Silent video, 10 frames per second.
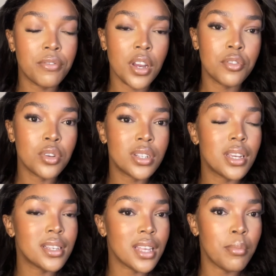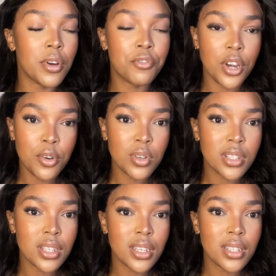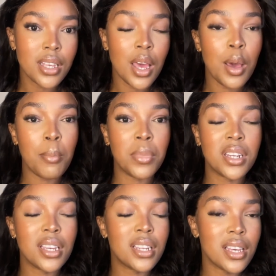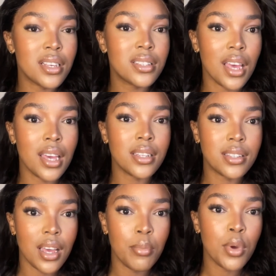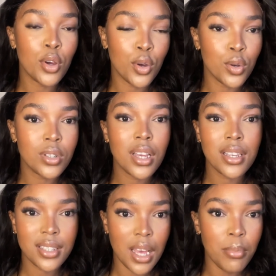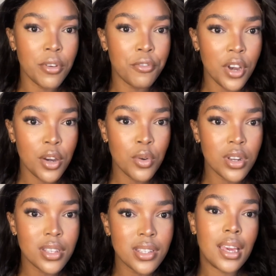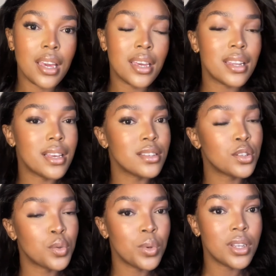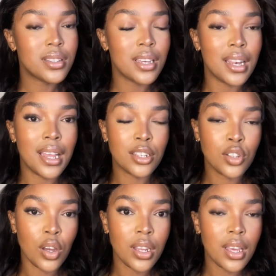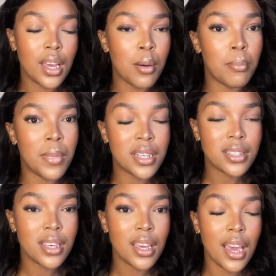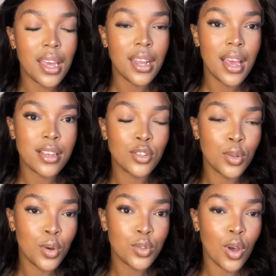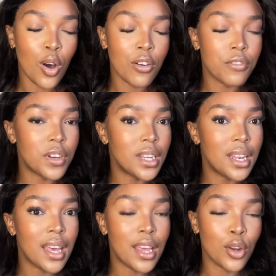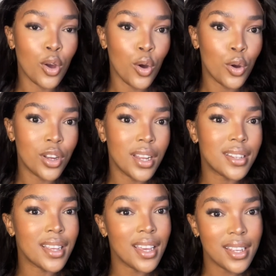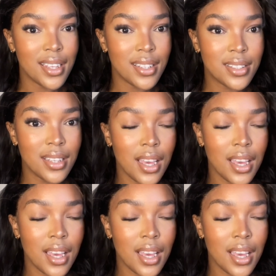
favorite summer fragrances but it is a damn good summer fragrance it is sweet lactonic musky and has notes of vanilla and coconut in it